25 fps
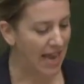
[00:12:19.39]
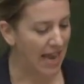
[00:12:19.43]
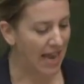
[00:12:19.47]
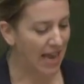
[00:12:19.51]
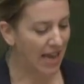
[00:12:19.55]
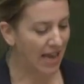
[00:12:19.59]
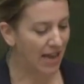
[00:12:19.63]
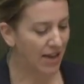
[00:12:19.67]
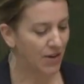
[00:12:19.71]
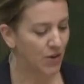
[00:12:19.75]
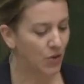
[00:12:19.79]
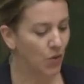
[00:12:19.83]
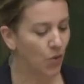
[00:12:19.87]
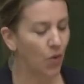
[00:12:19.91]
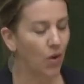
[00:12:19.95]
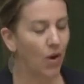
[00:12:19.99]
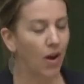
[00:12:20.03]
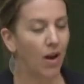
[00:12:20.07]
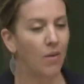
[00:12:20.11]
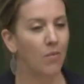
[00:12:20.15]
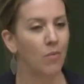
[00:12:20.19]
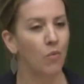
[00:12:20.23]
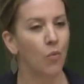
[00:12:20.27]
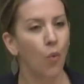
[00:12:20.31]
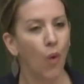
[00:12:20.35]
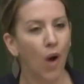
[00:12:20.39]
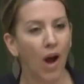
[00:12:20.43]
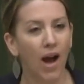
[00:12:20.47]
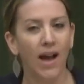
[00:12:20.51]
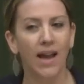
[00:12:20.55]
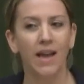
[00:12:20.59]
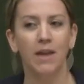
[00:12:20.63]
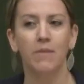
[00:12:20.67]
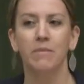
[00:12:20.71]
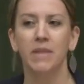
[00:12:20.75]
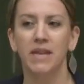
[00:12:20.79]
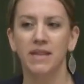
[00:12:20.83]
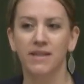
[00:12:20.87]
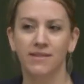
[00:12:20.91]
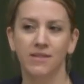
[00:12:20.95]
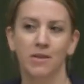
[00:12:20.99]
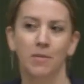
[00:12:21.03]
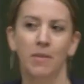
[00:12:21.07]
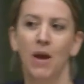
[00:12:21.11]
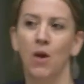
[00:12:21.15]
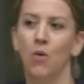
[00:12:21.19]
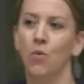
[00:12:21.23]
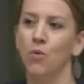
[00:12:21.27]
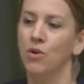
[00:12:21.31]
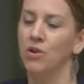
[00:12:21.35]
and um, why myths
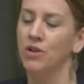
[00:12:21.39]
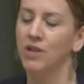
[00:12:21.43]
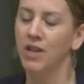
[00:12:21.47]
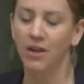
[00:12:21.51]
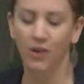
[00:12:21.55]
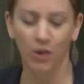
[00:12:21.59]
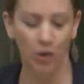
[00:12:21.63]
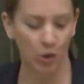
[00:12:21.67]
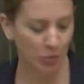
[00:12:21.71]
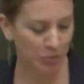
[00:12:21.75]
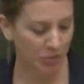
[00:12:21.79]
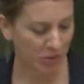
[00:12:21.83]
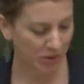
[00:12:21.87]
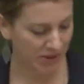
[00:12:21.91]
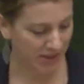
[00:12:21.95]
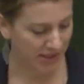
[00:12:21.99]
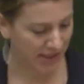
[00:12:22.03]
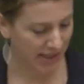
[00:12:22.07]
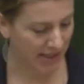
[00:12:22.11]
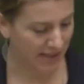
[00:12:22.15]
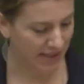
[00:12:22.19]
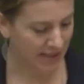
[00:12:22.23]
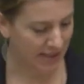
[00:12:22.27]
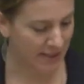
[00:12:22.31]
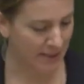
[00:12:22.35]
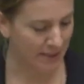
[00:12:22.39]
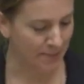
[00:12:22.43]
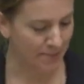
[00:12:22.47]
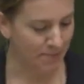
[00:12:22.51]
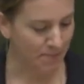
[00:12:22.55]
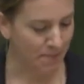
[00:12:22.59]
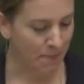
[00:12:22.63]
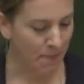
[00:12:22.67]
about world hunger persist.